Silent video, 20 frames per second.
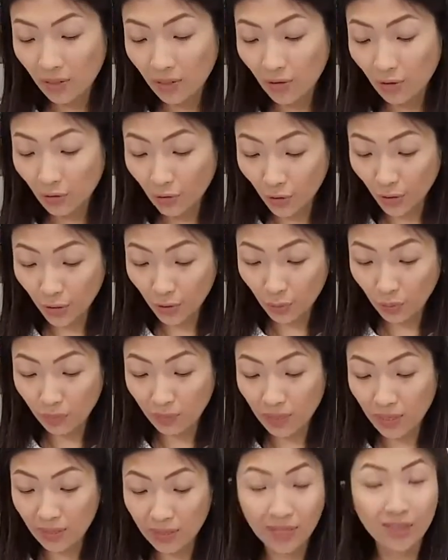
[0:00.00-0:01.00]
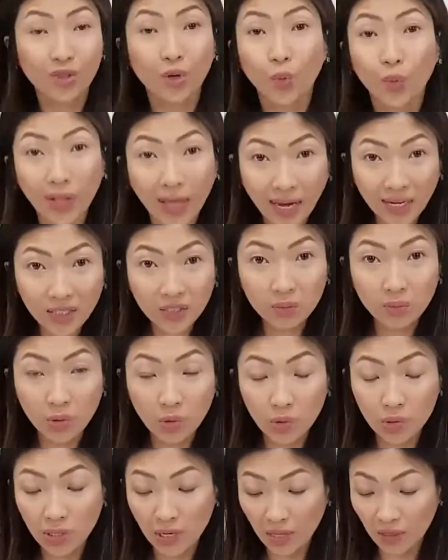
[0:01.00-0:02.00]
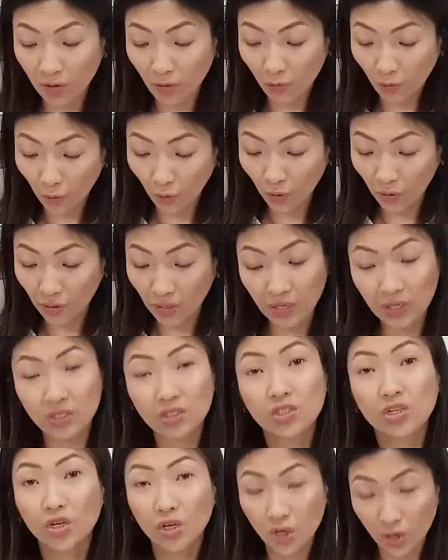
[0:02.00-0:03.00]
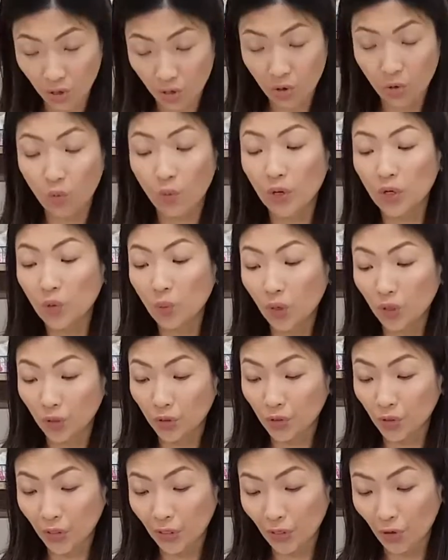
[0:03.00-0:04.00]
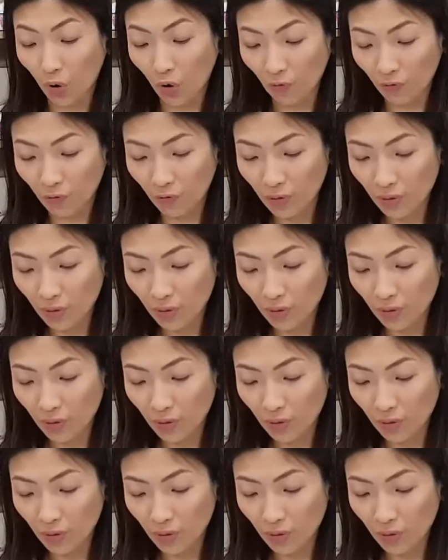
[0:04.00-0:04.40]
The third will be the no lights mode, and the fourth is when you want to turn it off.